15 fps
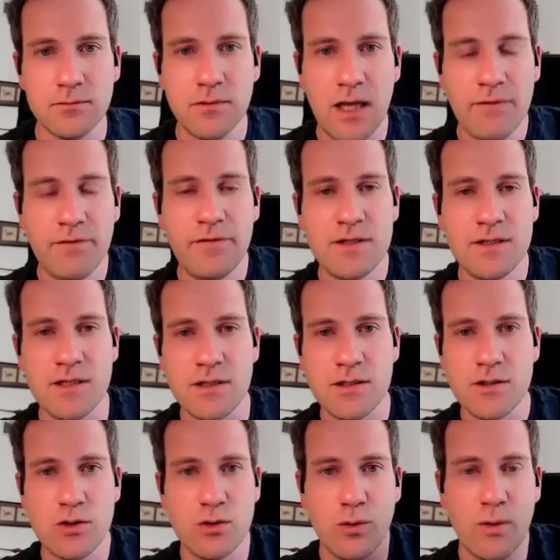emphasis
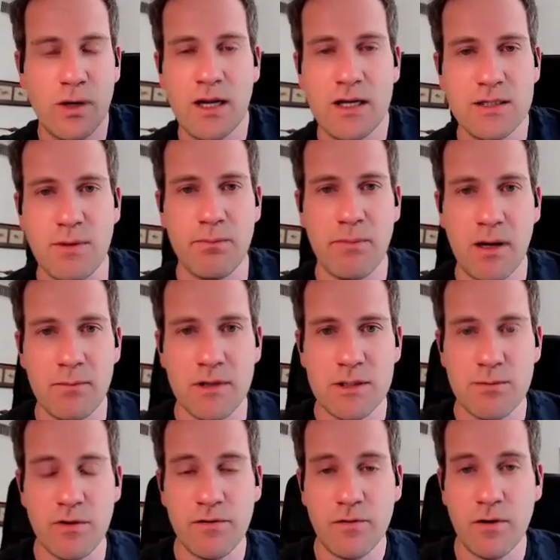to what has been
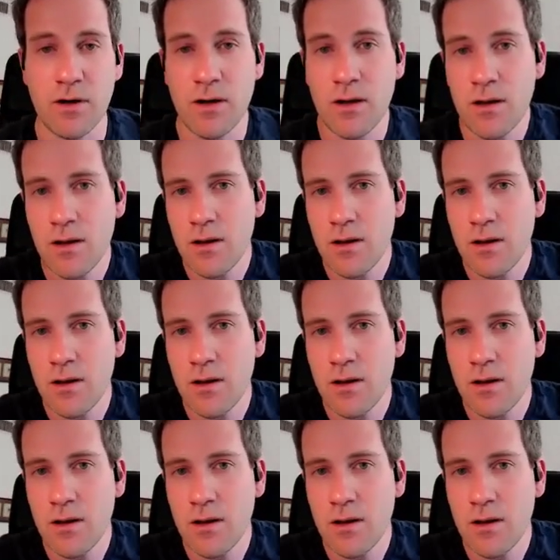published before.